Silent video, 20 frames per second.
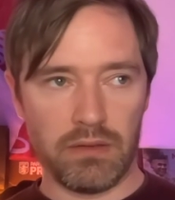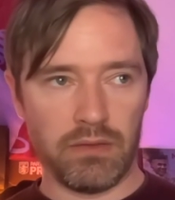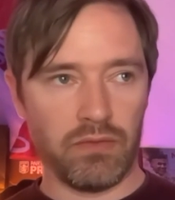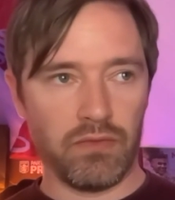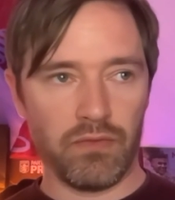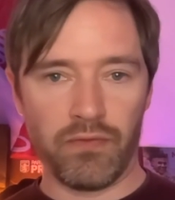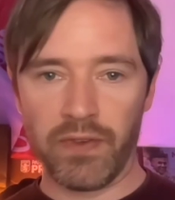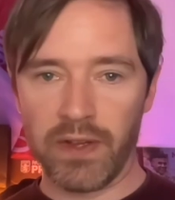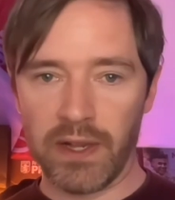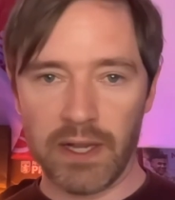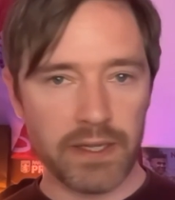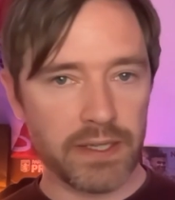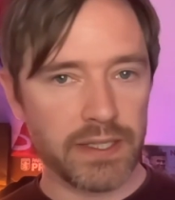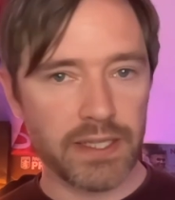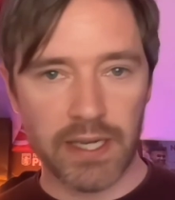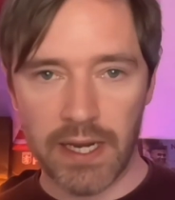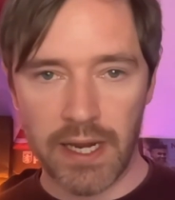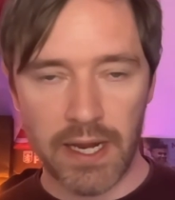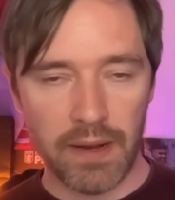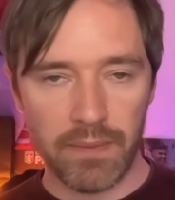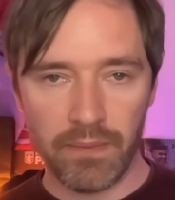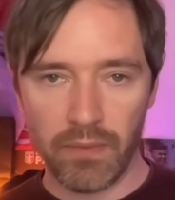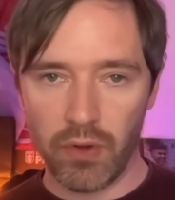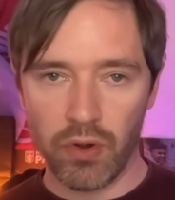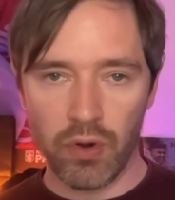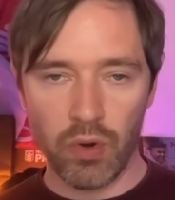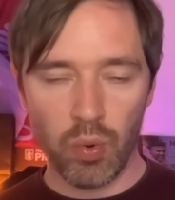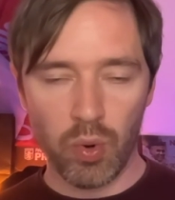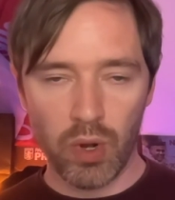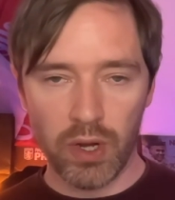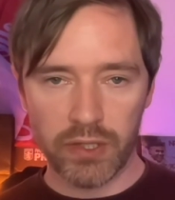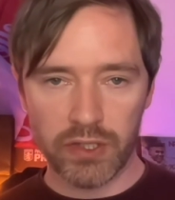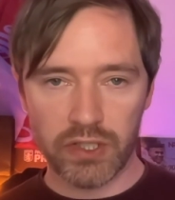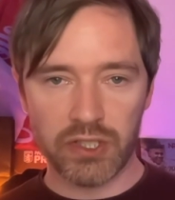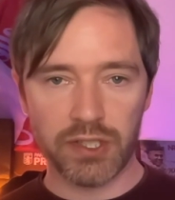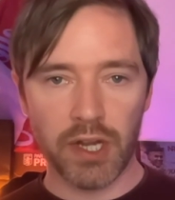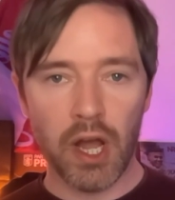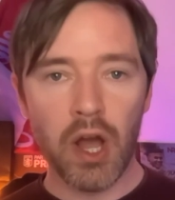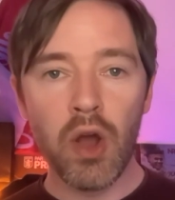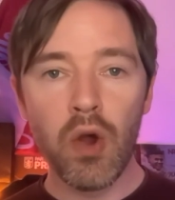Villa team, who were
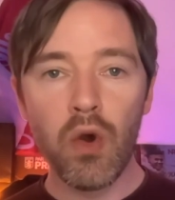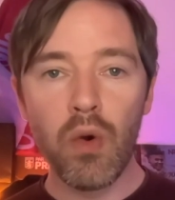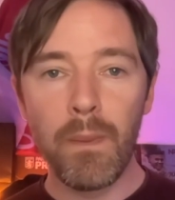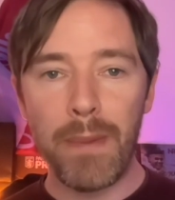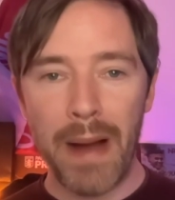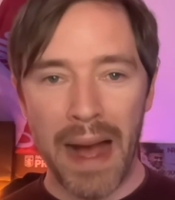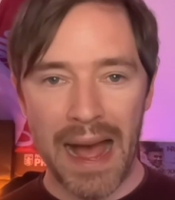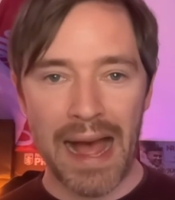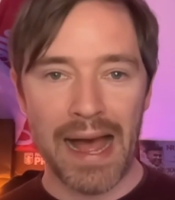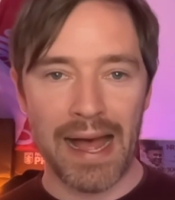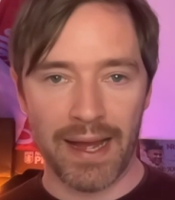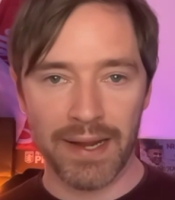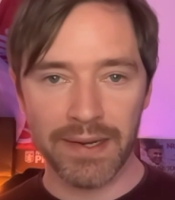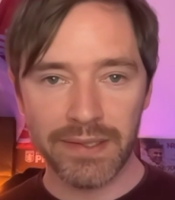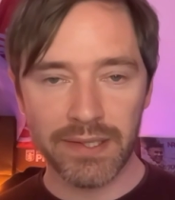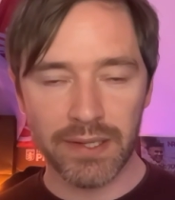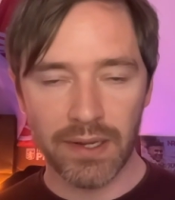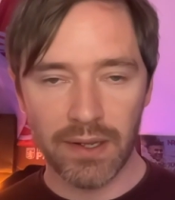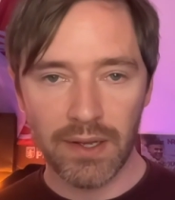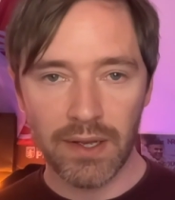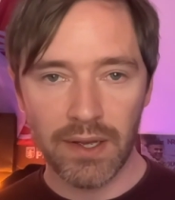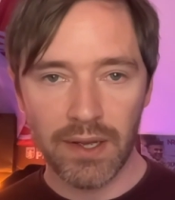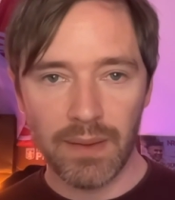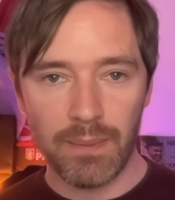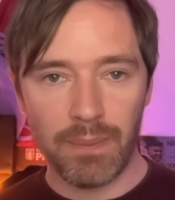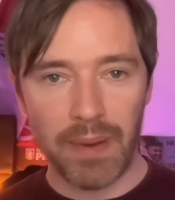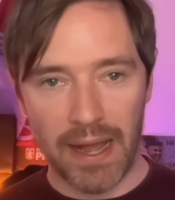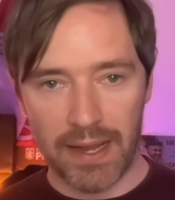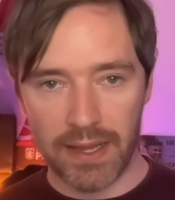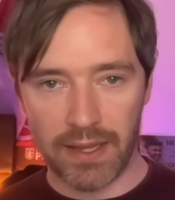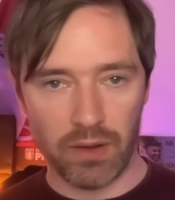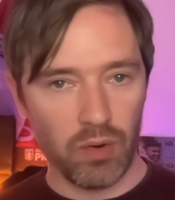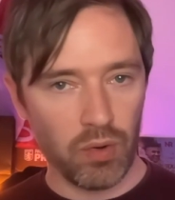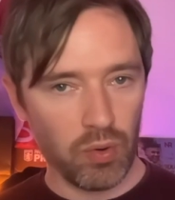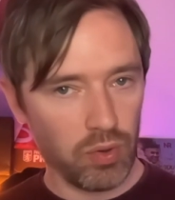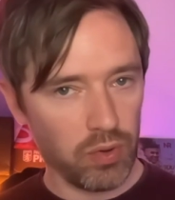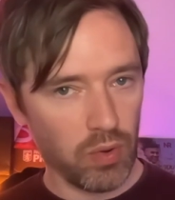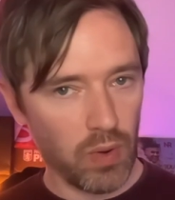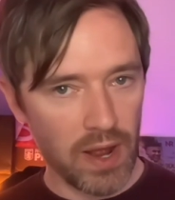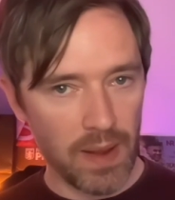so bad
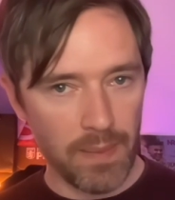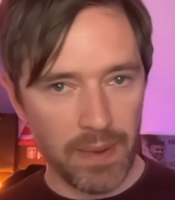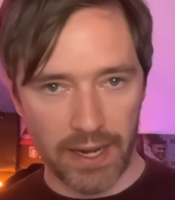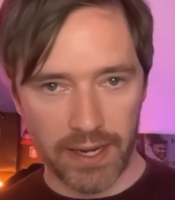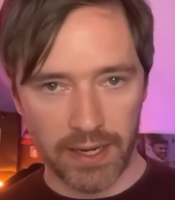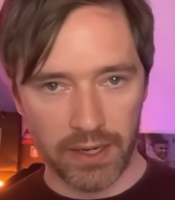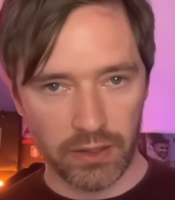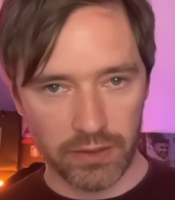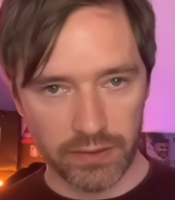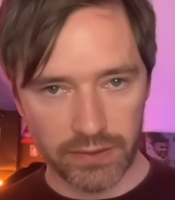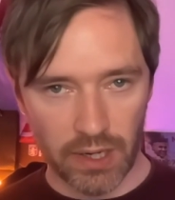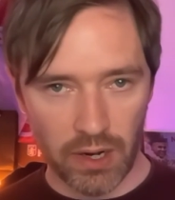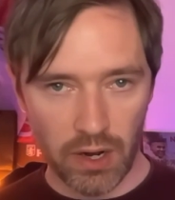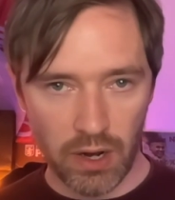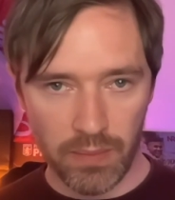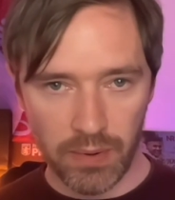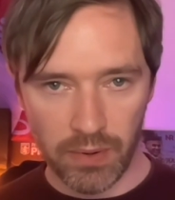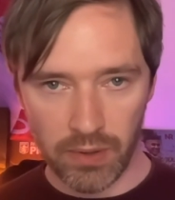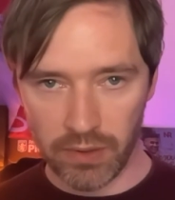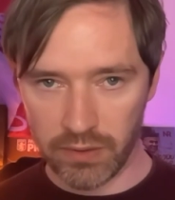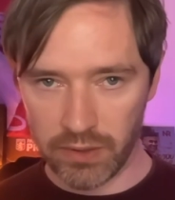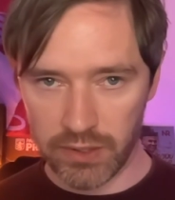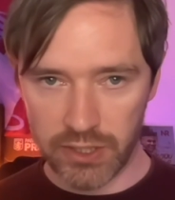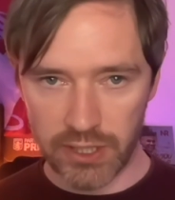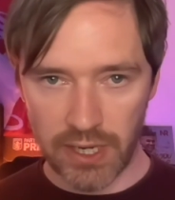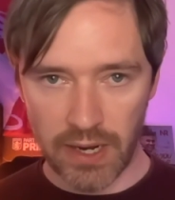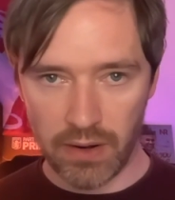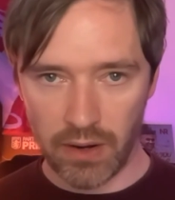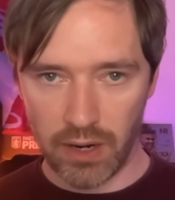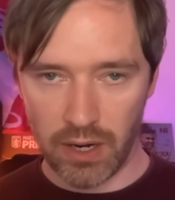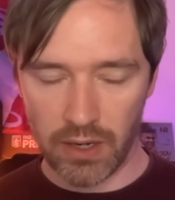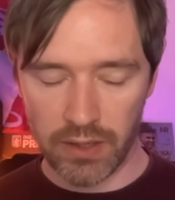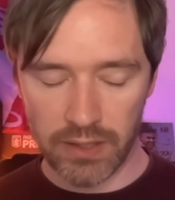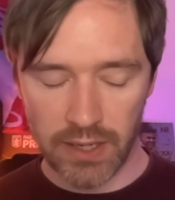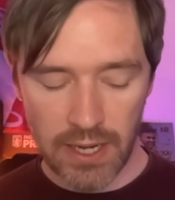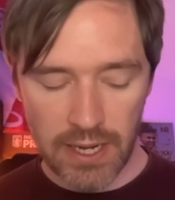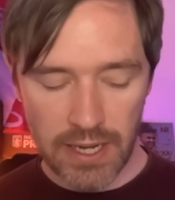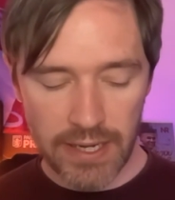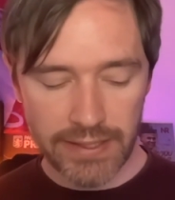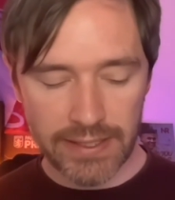all the way back in October under Gerrard,
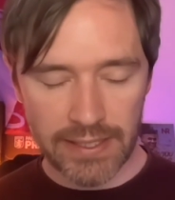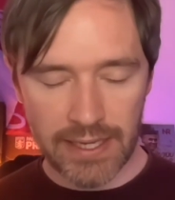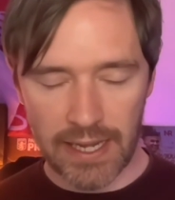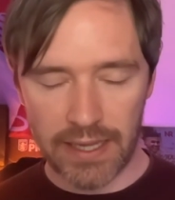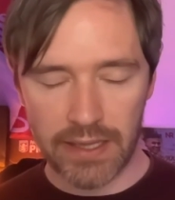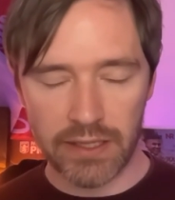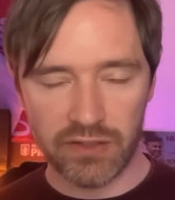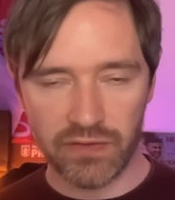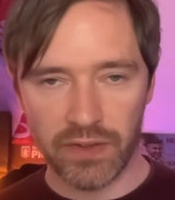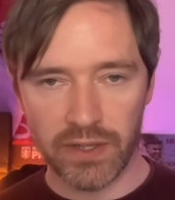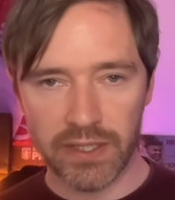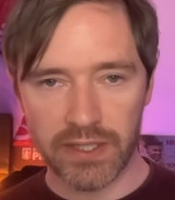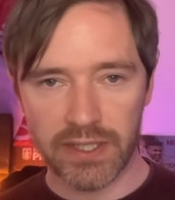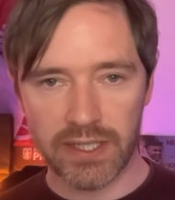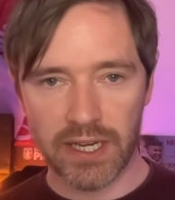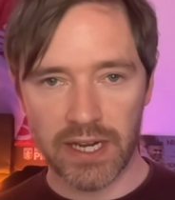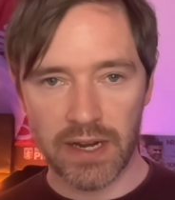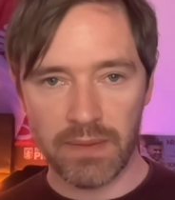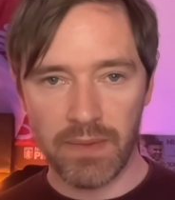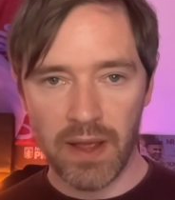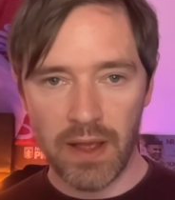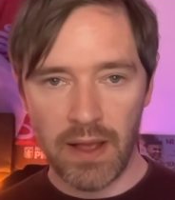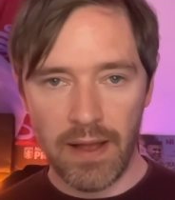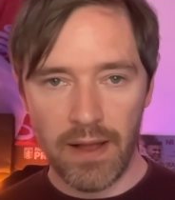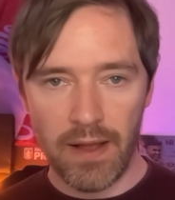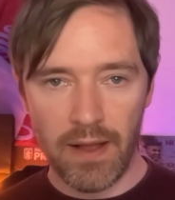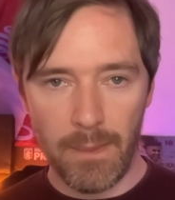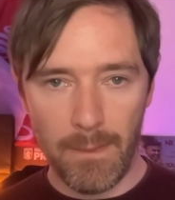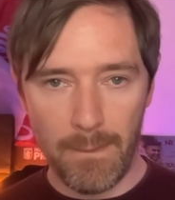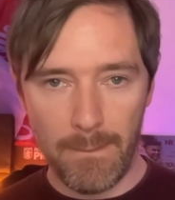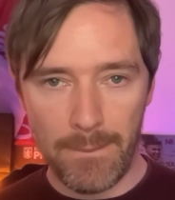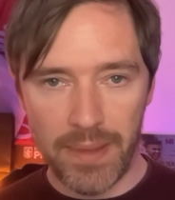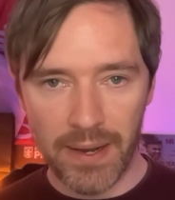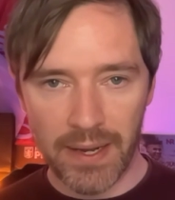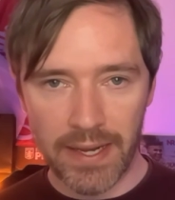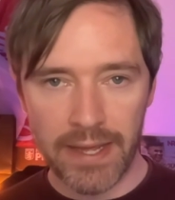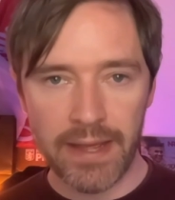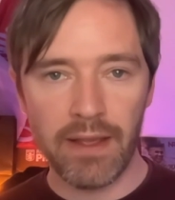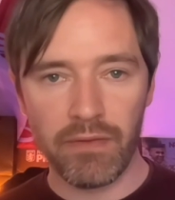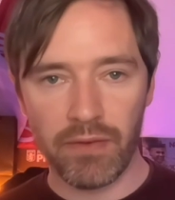to get this Villa team
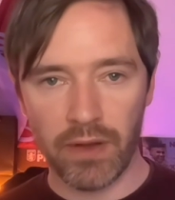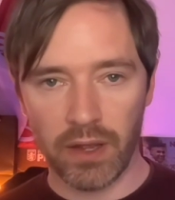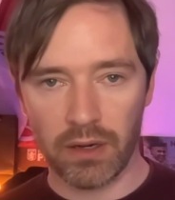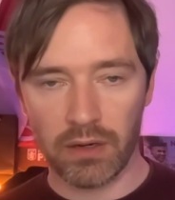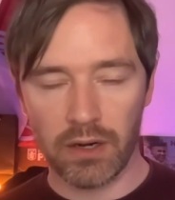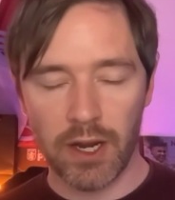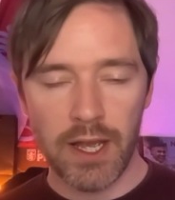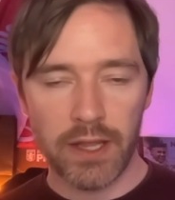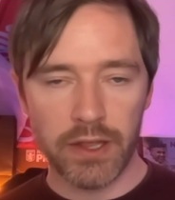believing.